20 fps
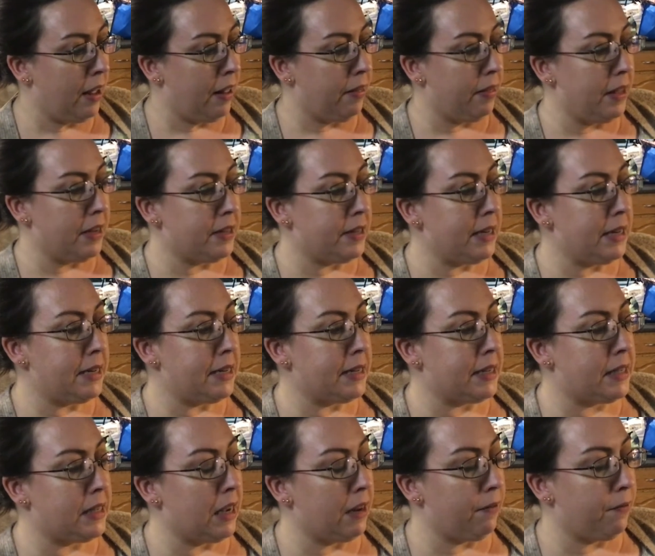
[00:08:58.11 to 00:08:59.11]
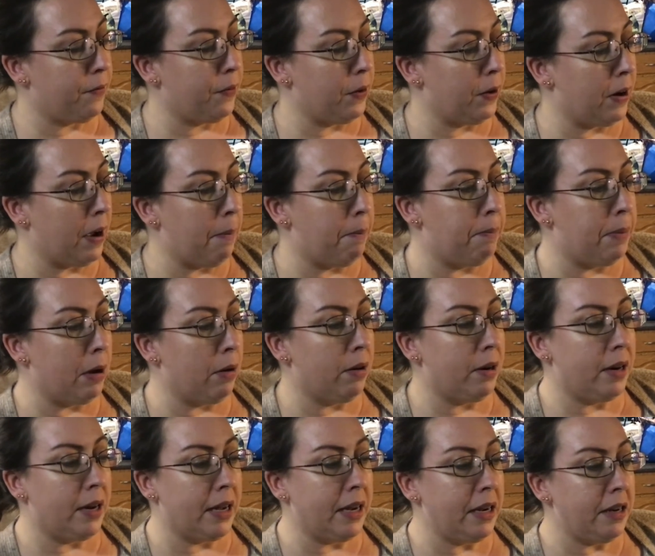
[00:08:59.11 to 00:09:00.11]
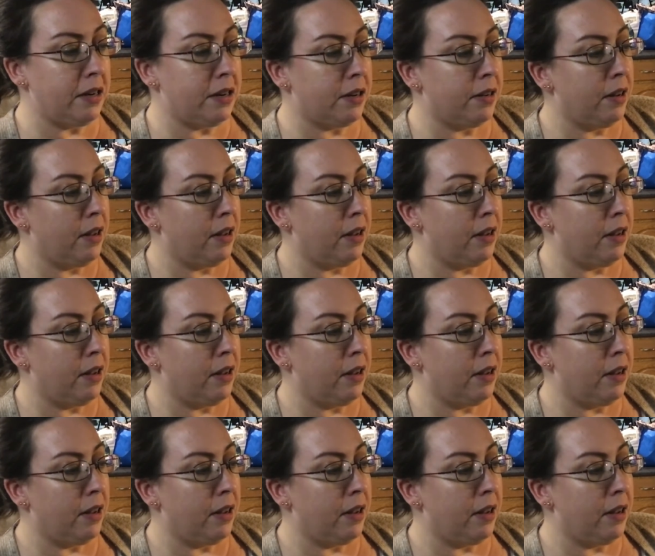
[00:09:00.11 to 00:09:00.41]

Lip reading: These need to sit for about a night,